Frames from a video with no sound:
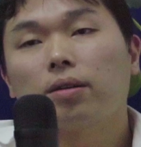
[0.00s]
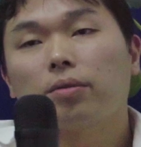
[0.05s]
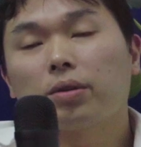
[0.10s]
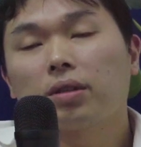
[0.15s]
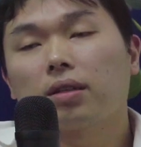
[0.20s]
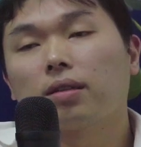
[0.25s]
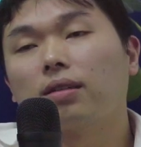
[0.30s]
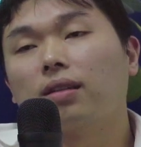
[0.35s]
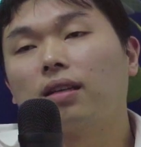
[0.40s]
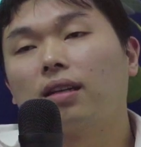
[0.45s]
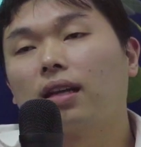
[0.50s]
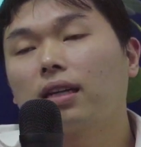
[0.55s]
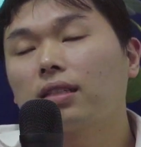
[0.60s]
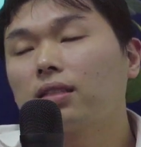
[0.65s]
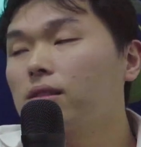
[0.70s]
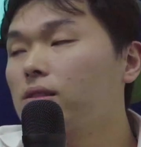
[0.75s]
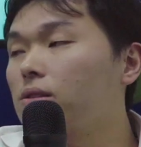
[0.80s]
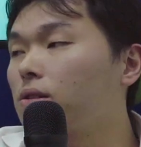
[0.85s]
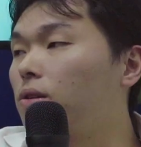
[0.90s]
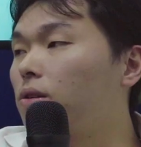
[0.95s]
well, the
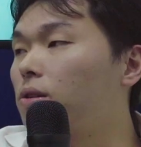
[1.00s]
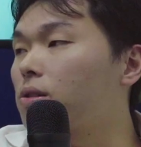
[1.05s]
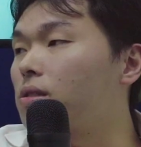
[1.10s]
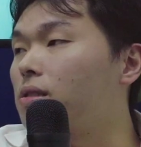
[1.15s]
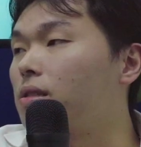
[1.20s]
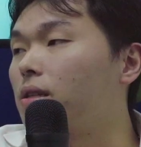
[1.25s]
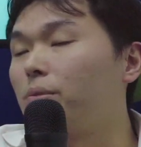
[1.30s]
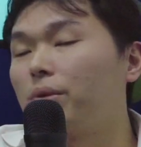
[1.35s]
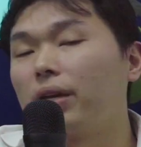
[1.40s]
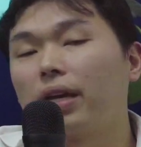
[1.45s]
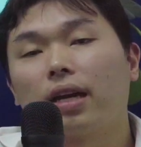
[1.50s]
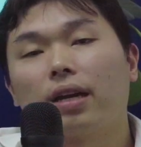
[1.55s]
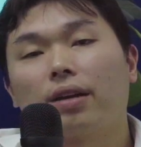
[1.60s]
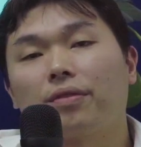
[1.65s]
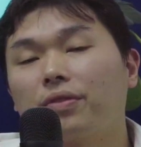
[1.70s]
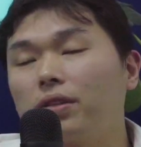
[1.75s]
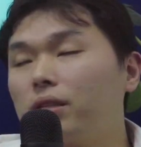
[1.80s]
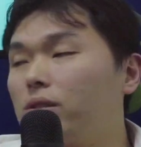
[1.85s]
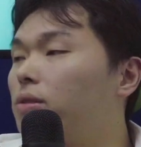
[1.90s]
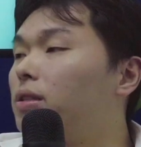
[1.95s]
largest cost that hmm. we
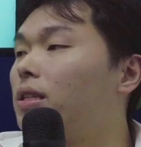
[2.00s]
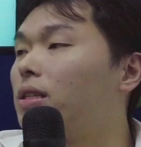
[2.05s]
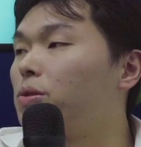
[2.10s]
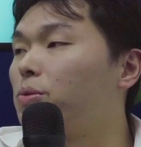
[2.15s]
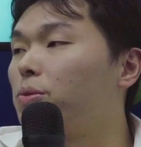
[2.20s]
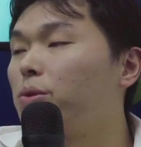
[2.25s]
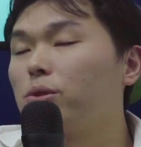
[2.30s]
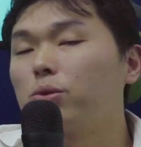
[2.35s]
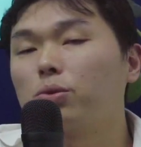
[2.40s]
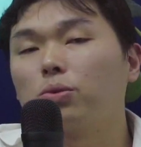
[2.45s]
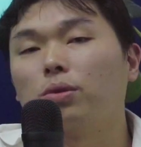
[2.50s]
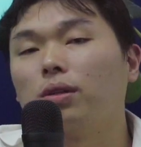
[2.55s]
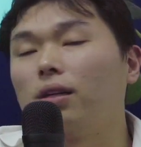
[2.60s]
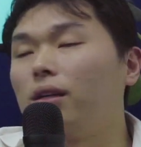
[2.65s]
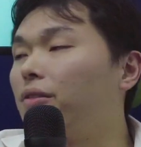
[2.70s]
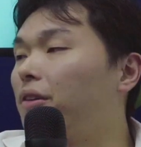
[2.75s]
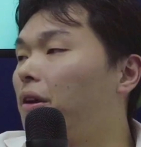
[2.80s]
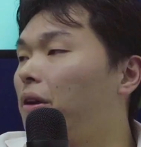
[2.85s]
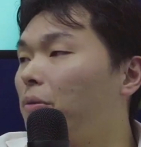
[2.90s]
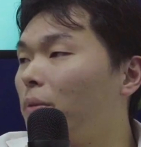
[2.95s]
have is there's always two,
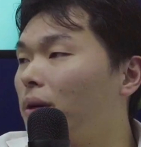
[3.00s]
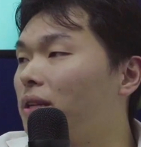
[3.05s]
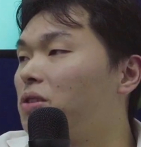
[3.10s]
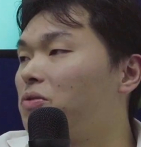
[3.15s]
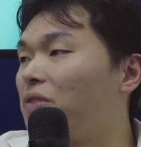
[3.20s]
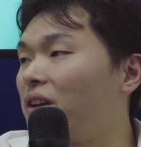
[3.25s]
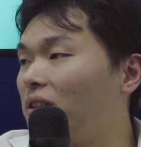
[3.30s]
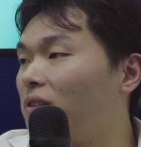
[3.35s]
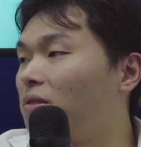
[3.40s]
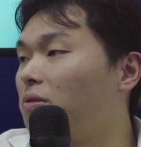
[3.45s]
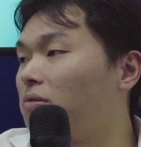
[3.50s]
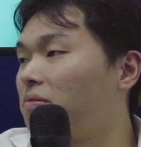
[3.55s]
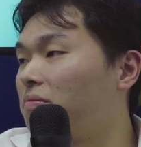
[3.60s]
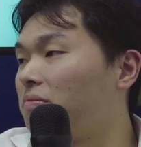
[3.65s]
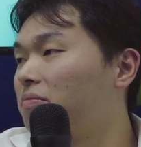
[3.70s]
right? One is rental,